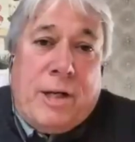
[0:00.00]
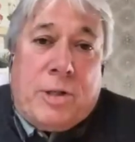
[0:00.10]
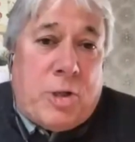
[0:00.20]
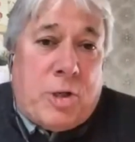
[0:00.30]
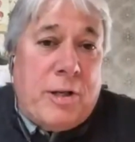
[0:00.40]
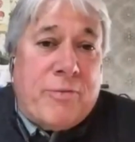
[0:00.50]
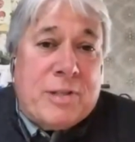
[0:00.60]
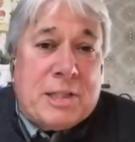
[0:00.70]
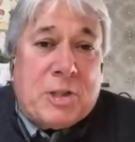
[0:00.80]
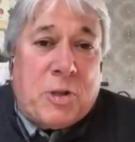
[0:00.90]
the alternative
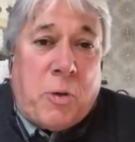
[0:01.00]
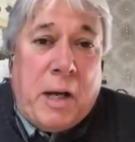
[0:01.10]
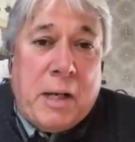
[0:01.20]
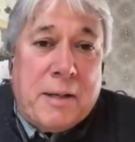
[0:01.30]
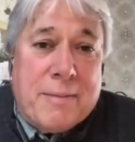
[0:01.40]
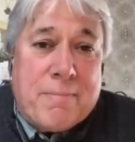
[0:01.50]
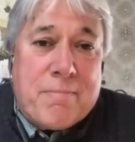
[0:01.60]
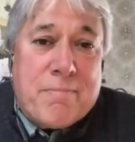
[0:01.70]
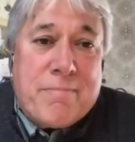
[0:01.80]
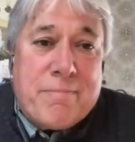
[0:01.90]
isn't so great.
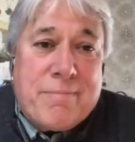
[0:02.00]
Yeah,